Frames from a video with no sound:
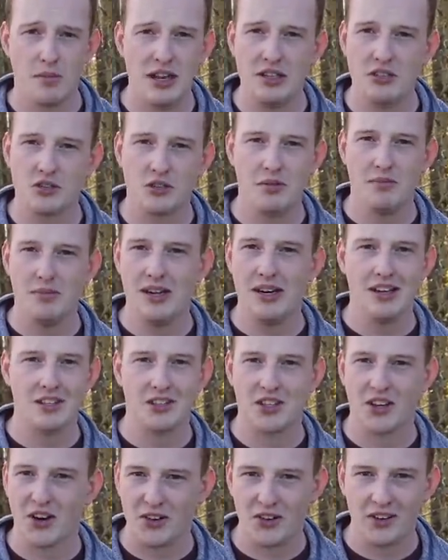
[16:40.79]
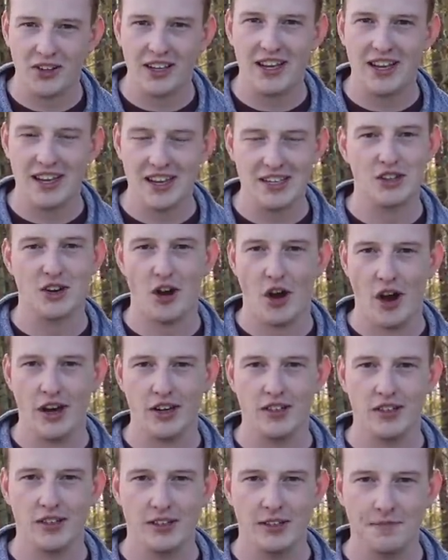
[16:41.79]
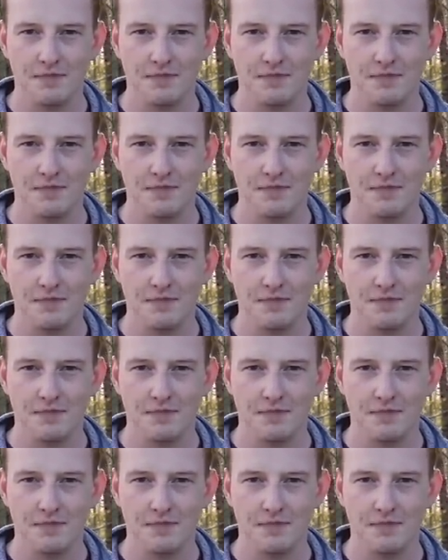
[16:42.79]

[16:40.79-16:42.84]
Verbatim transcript: mainstream media certainly is not.